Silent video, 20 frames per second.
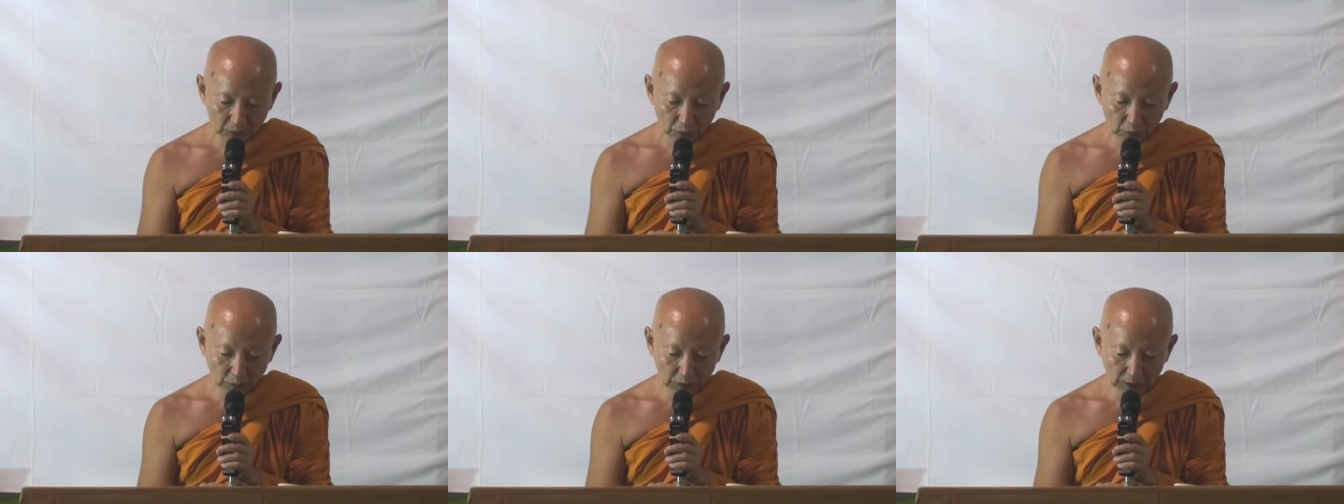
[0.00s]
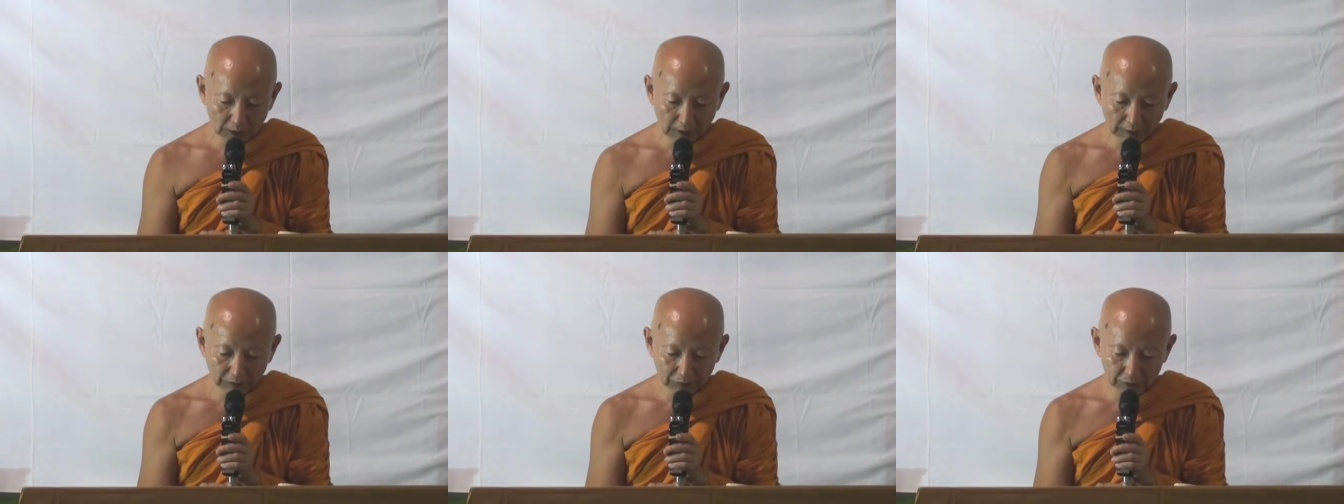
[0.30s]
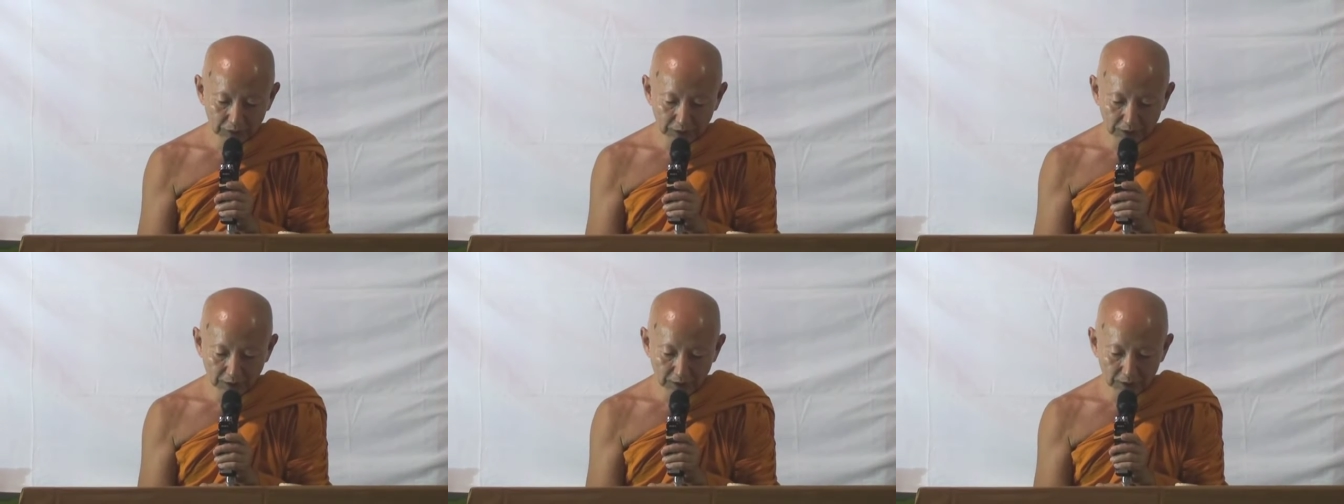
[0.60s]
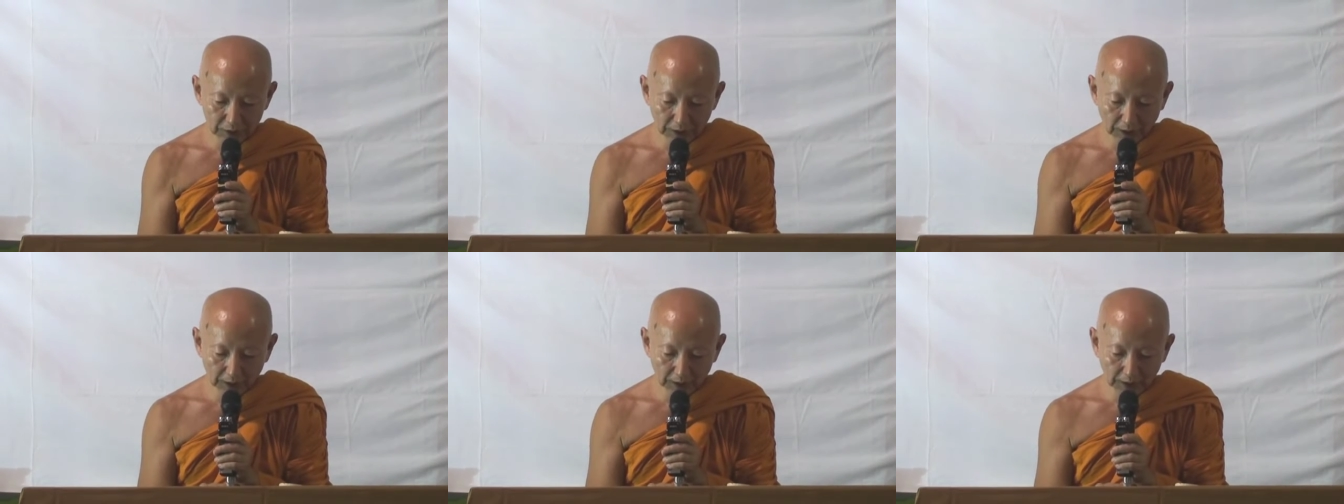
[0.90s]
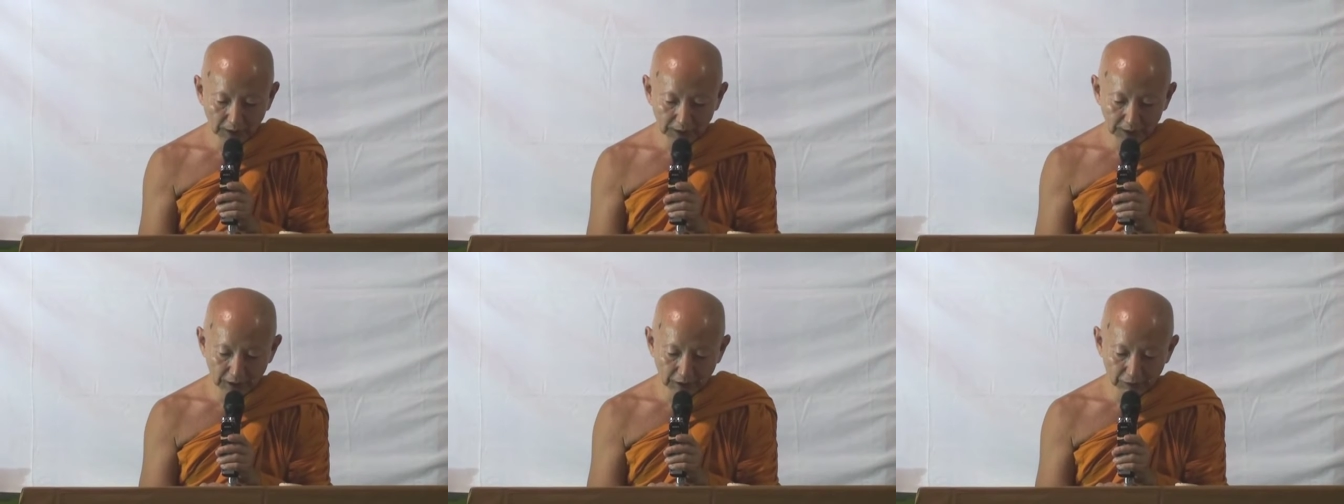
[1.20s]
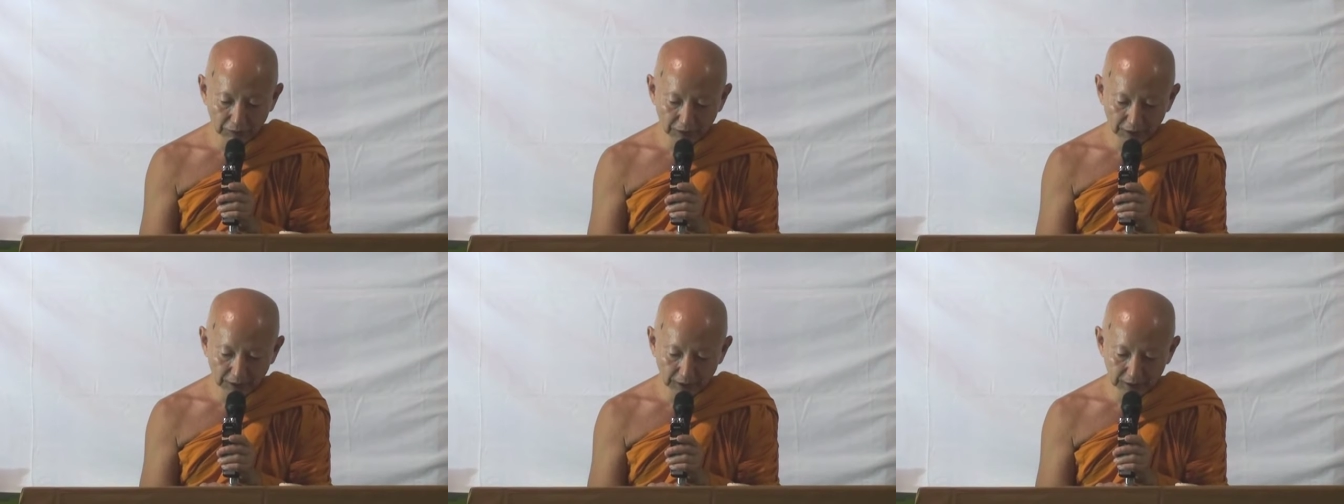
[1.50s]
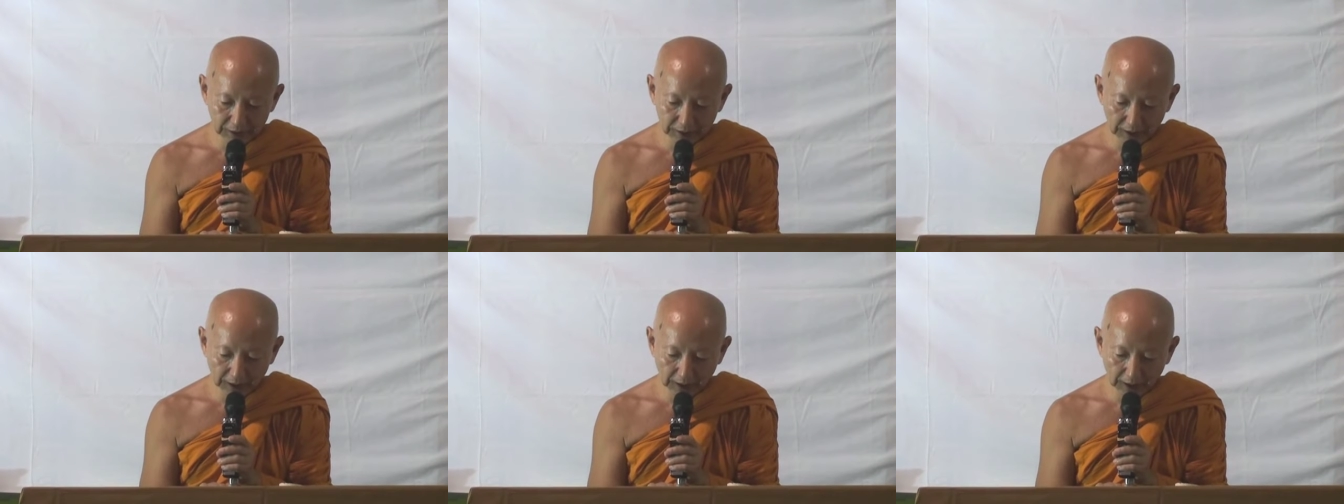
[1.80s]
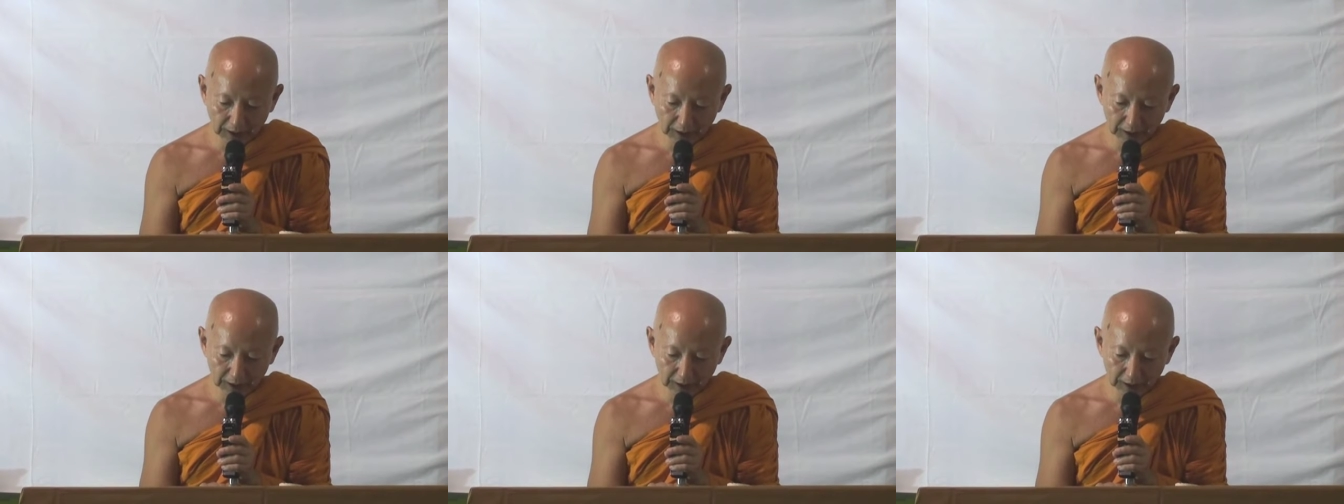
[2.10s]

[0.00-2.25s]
We have seen Sakka Devaraja,